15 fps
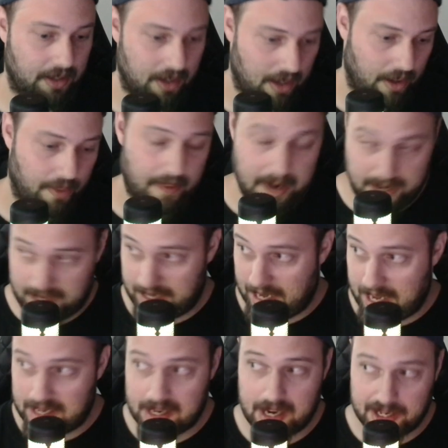already
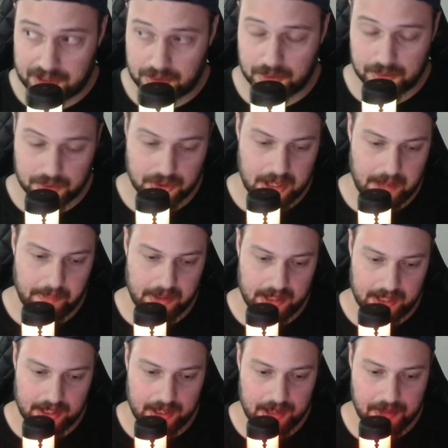AI tools
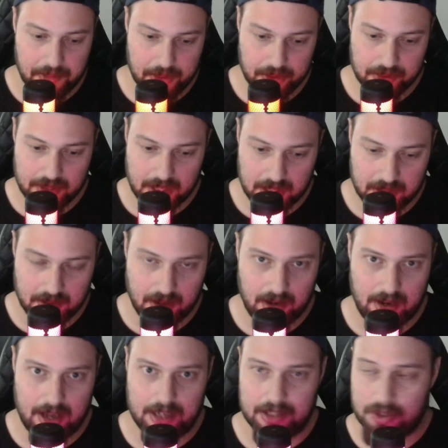happening in music, not
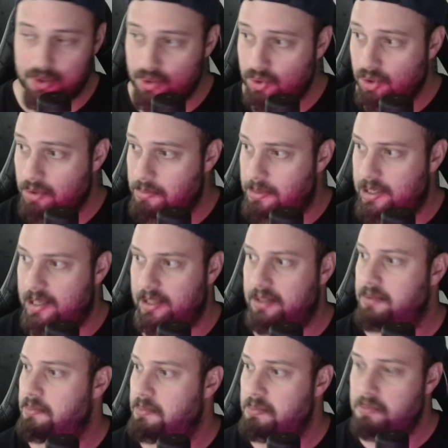like Suno,
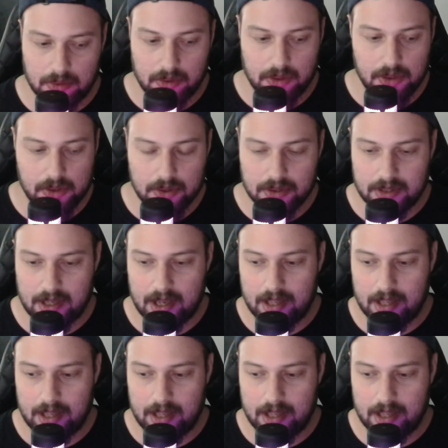but used